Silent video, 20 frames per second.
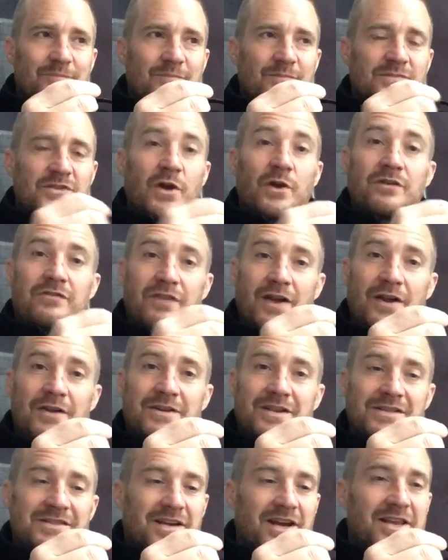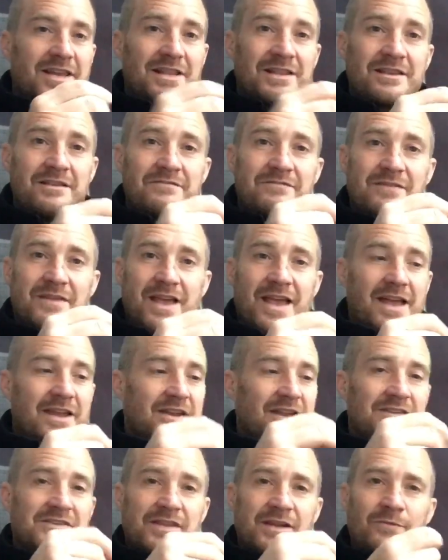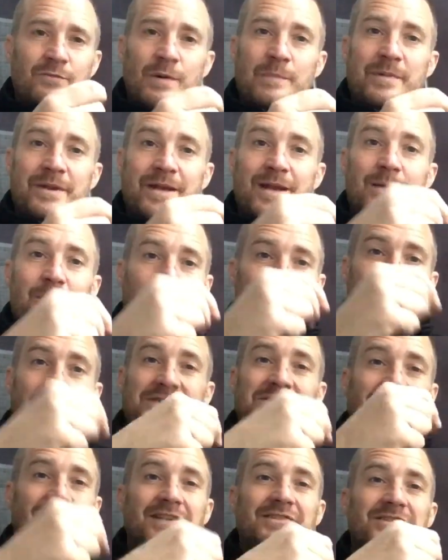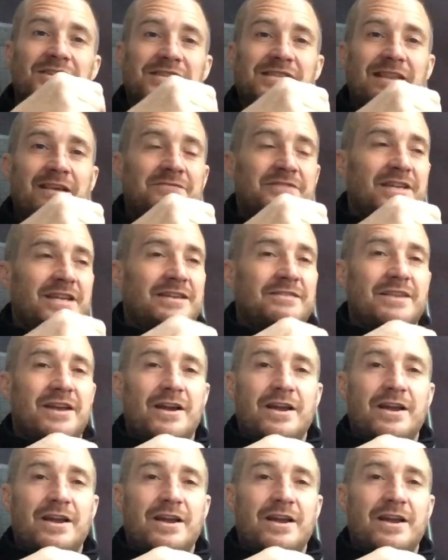dark fired Kentucky leaf, and instead of ripping it up, I basically just left it in there.